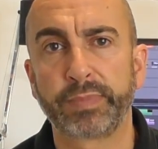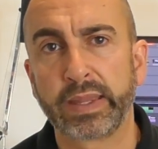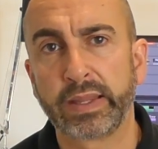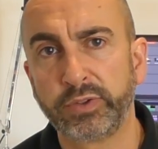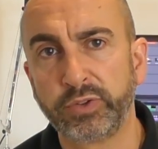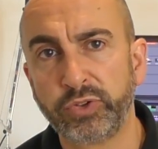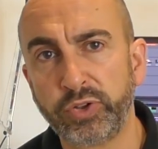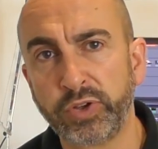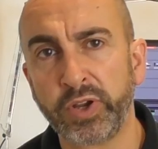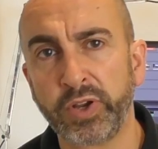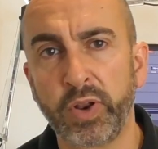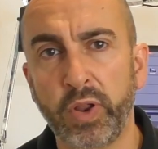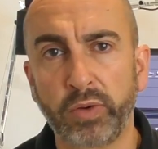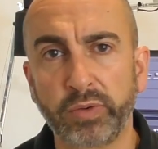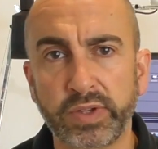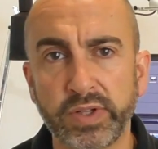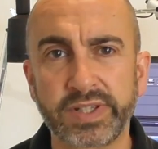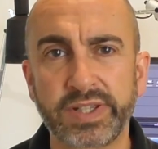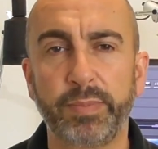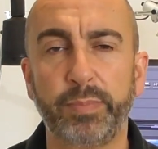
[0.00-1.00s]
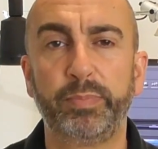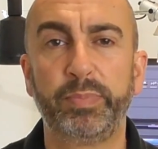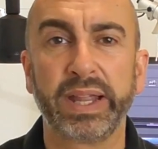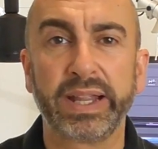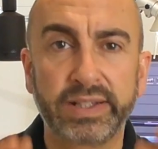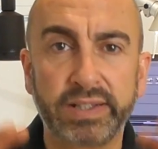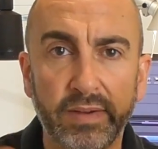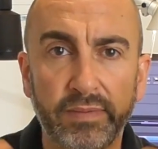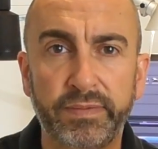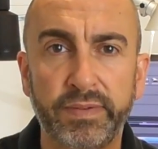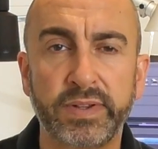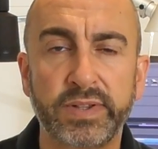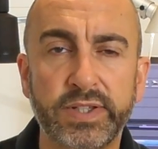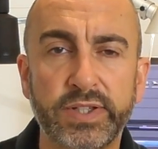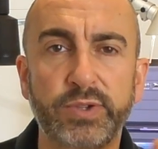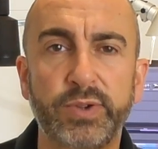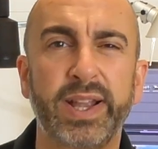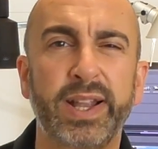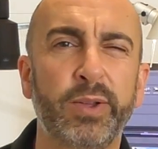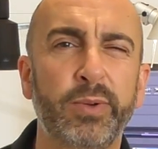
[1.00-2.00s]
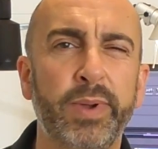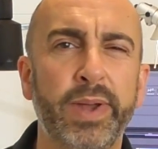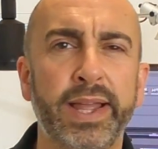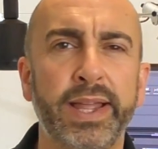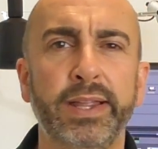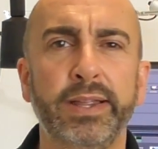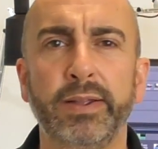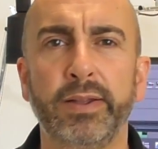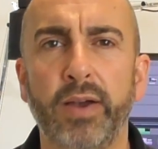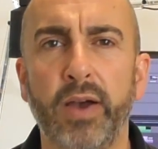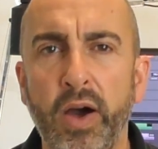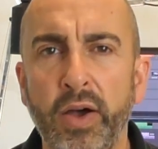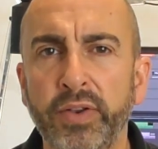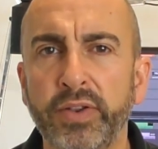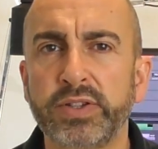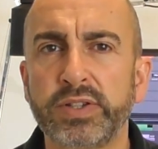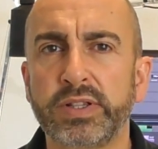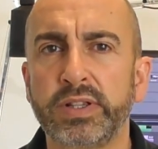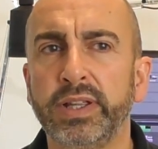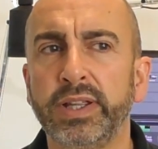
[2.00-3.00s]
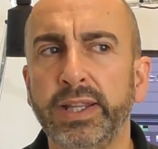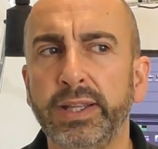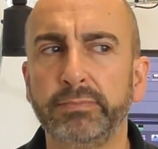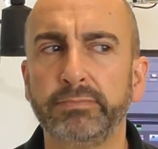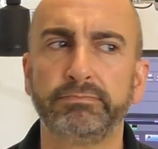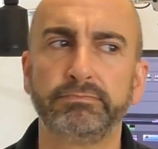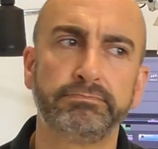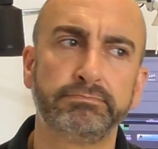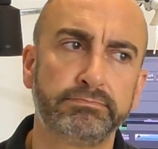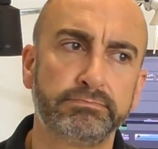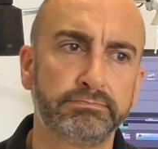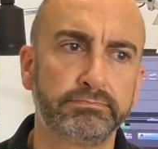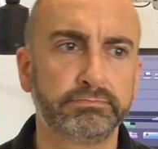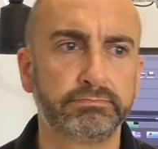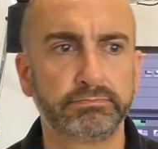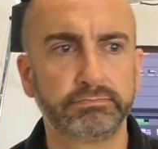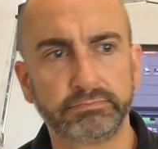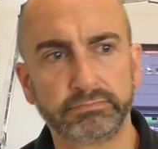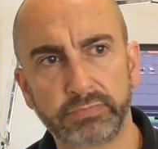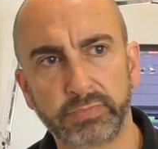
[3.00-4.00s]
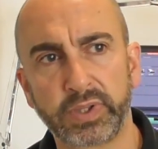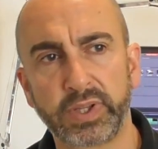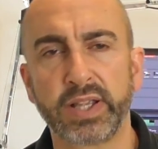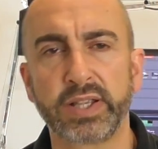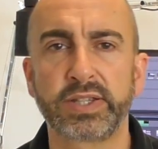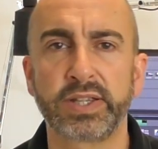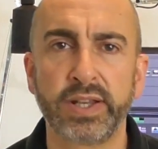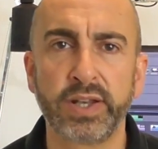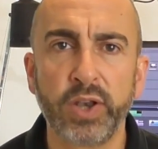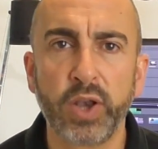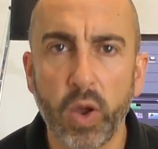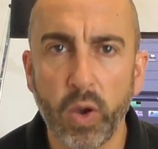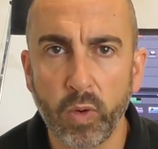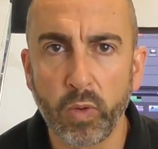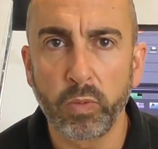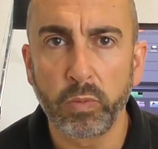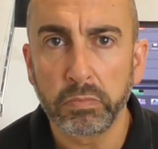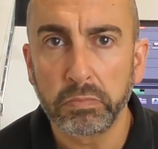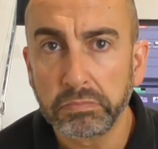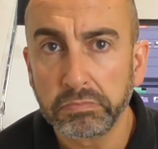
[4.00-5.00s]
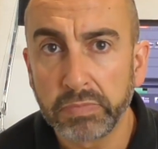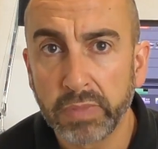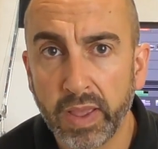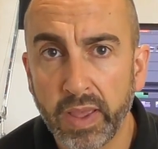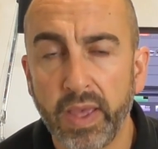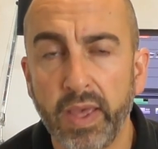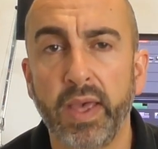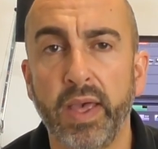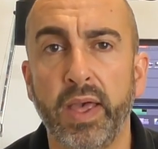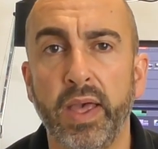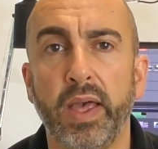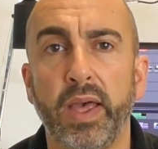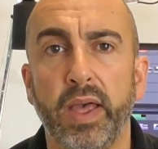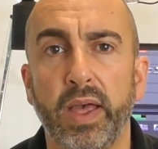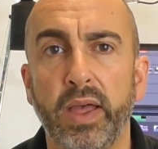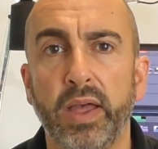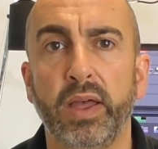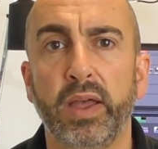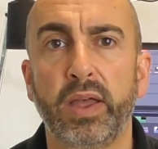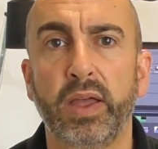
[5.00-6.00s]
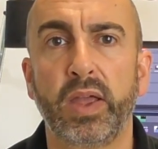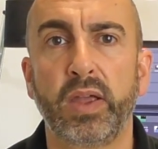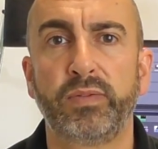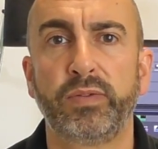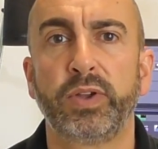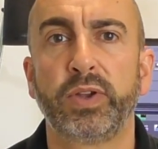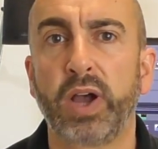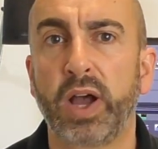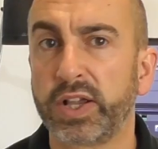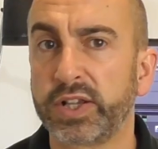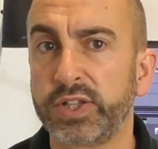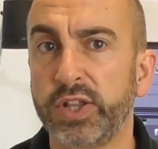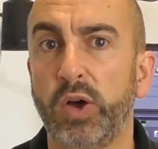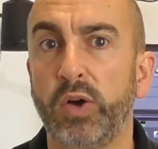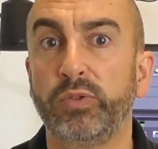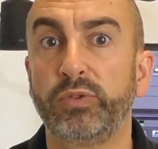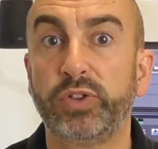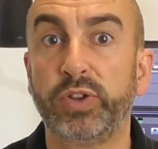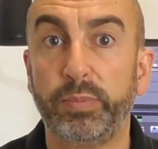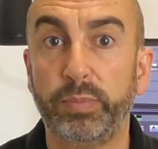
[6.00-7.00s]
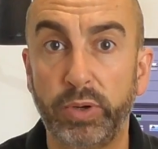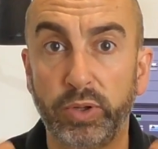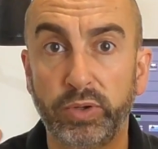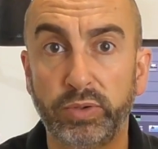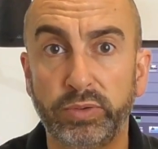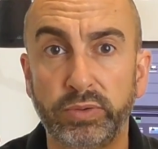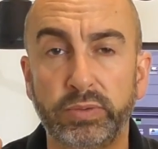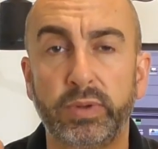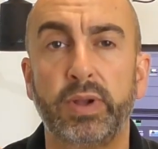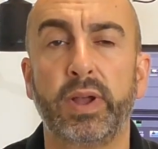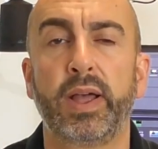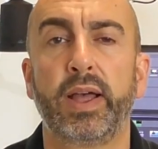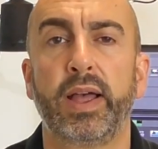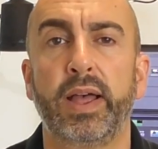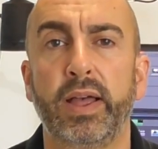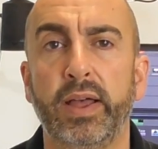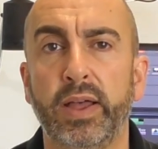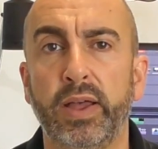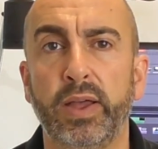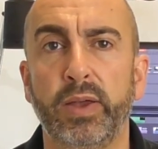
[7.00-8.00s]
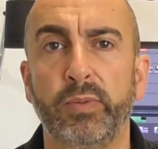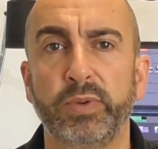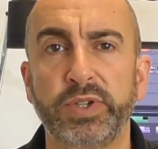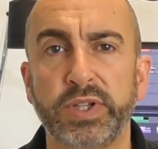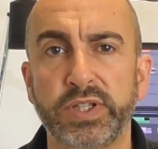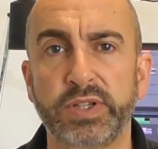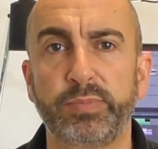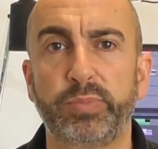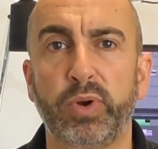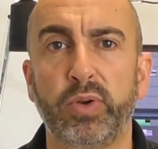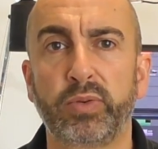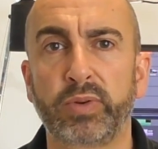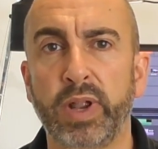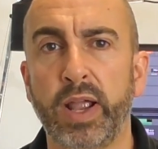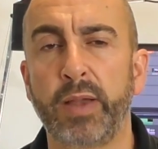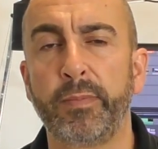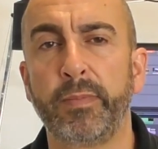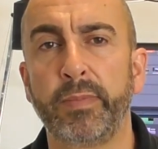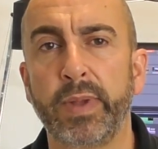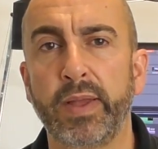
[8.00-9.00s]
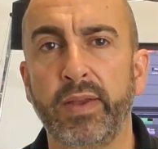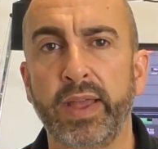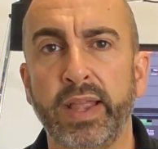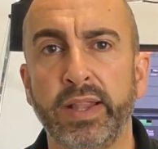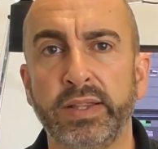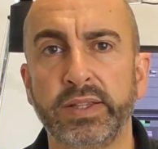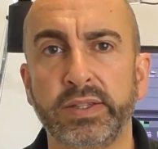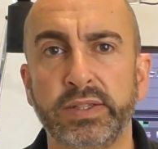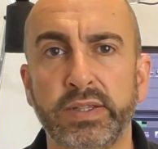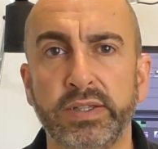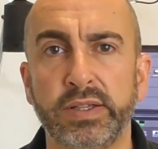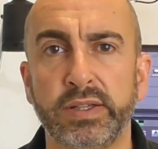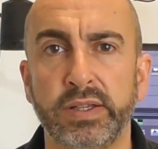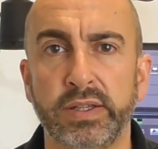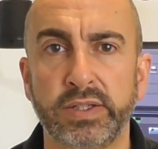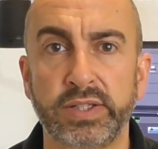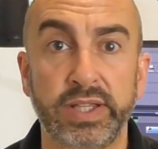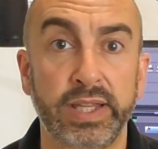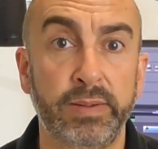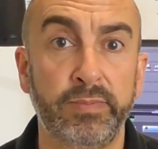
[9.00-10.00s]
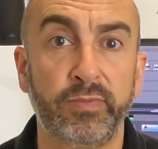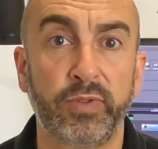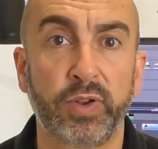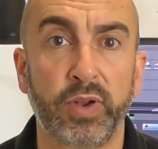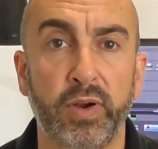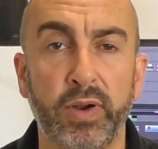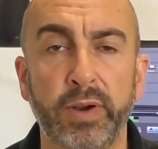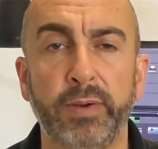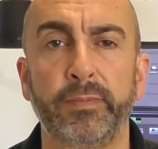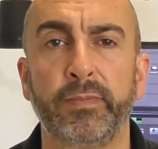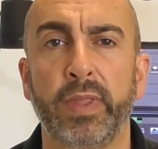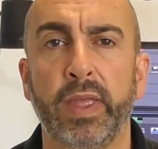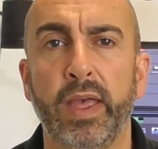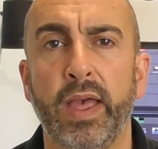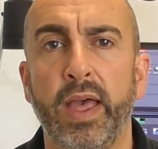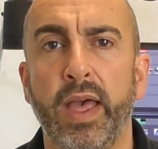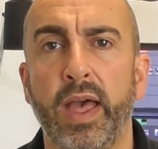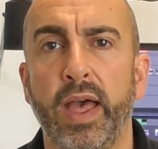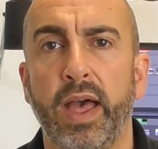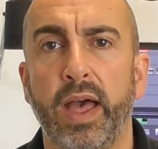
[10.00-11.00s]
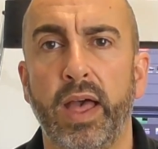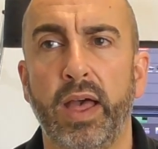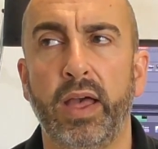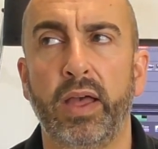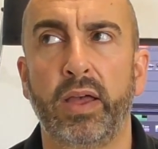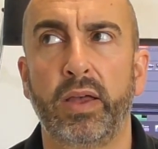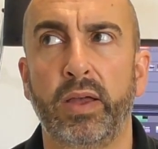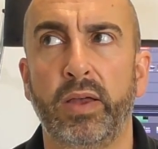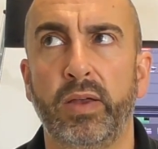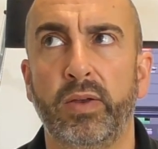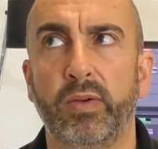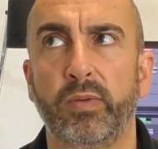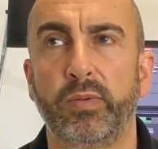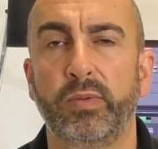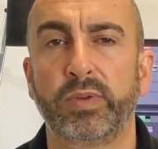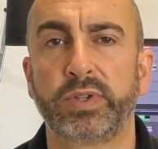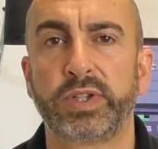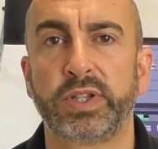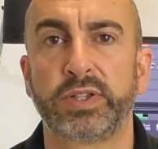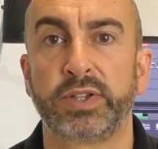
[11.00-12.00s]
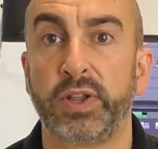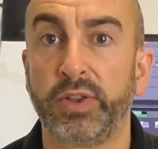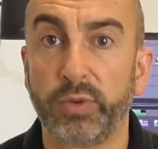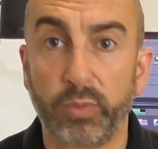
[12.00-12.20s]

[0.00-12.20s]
Do you notice the big difference straight away? Honestly, yes and no. If you guys know The Blue, which is a program in Steam VR, which is on the